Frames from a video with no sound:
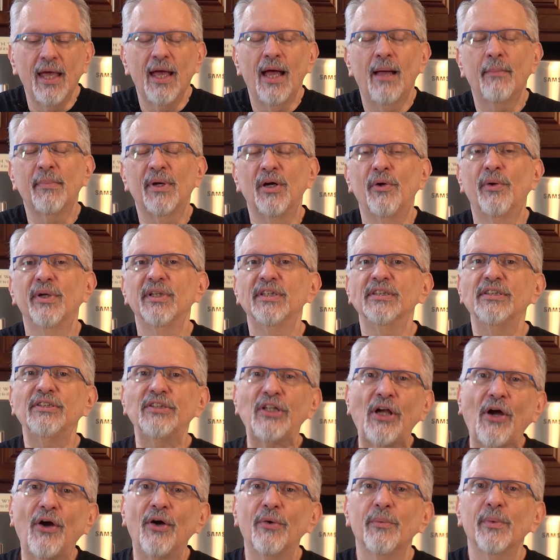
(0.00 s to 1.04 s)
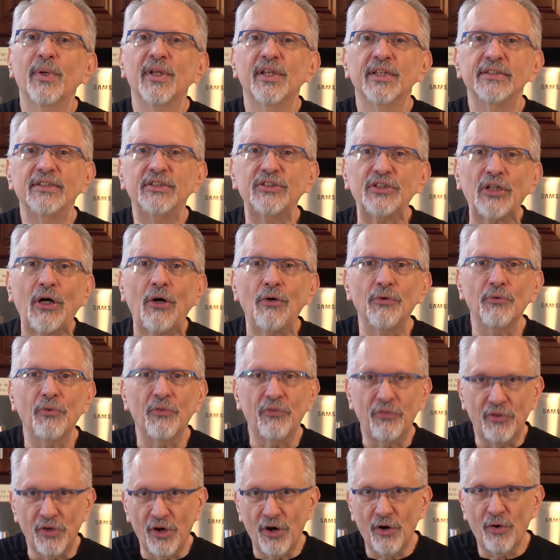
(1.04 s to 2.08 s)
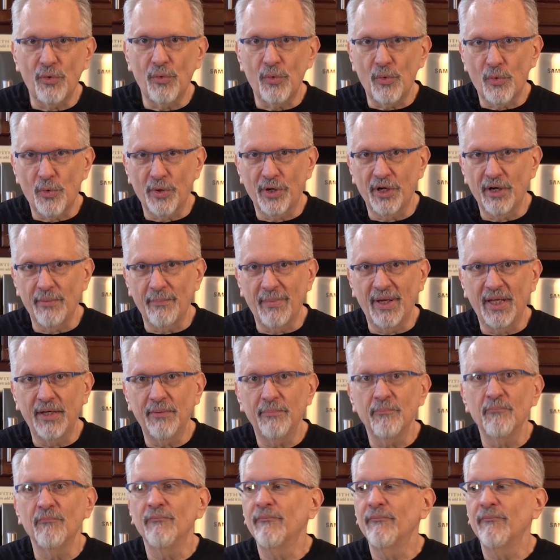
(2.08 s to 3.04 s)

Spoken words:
I'm going to start with a salt dough ornament,